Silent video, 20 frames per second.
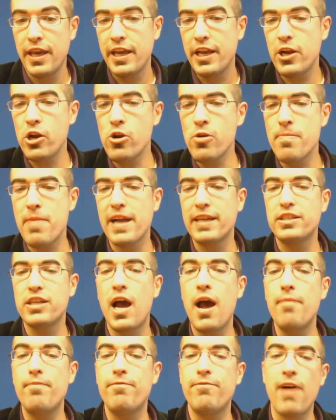Here are my
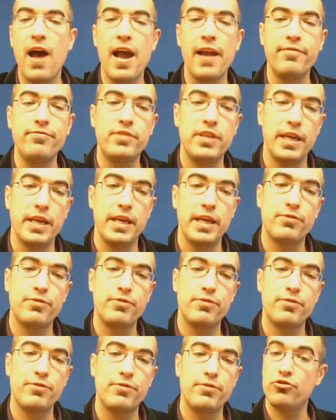top 5 tips
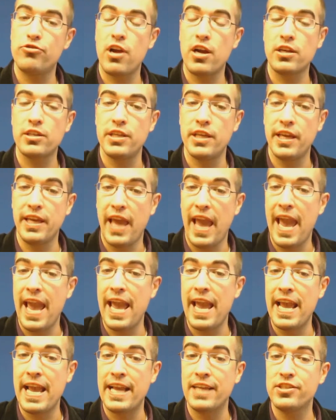for constructing
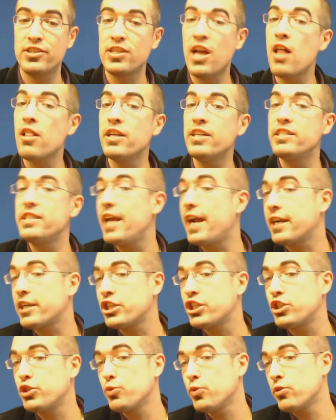a solid
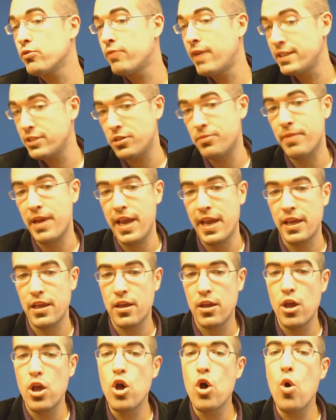textual resume.
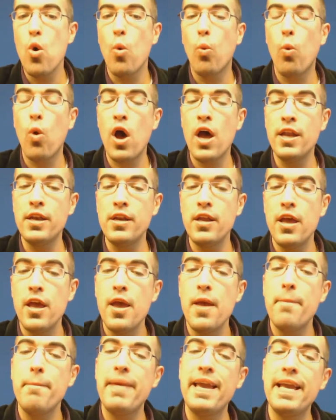1.
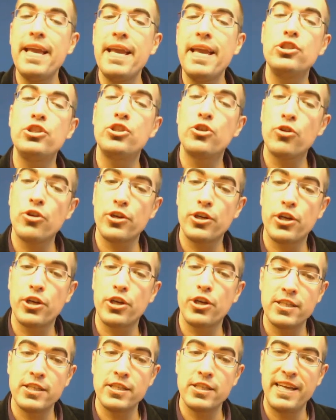Make sure
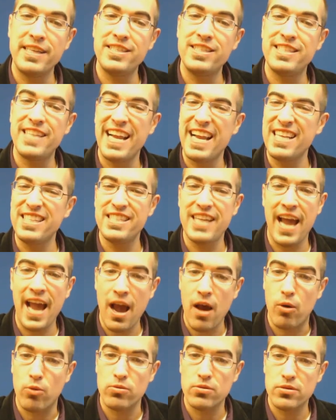your resume stands
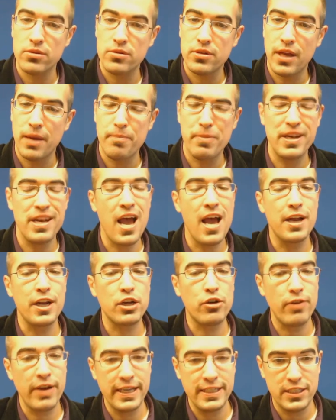out, but not in
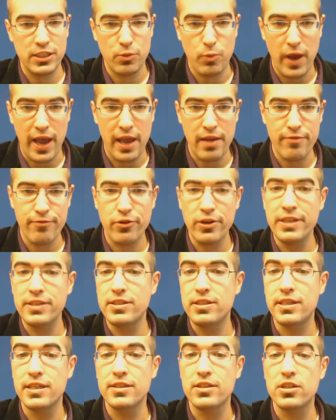a crazy way. For
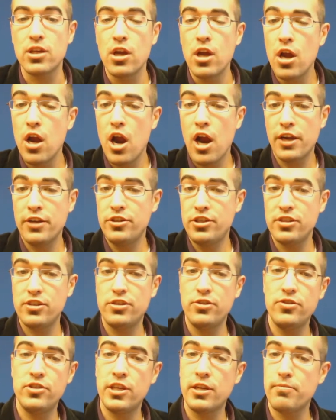instance, are you
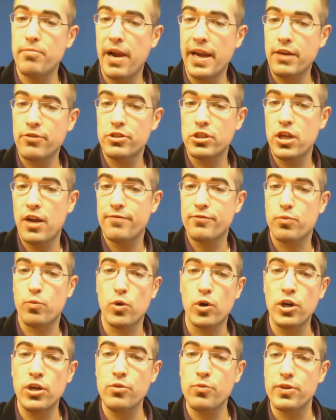just using Microsoft
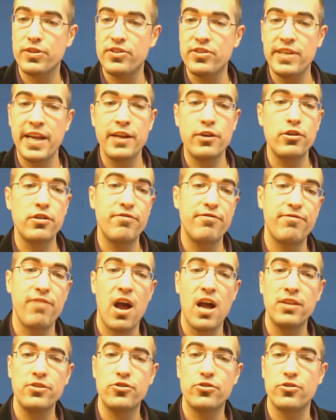Word with standard
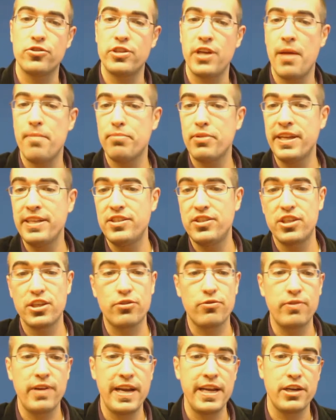fonts or templates to
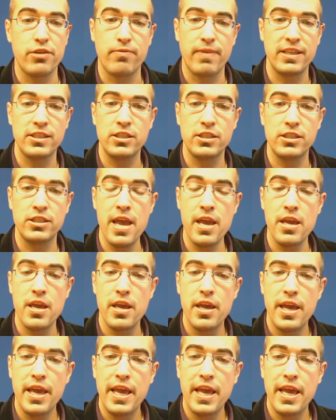create your resume?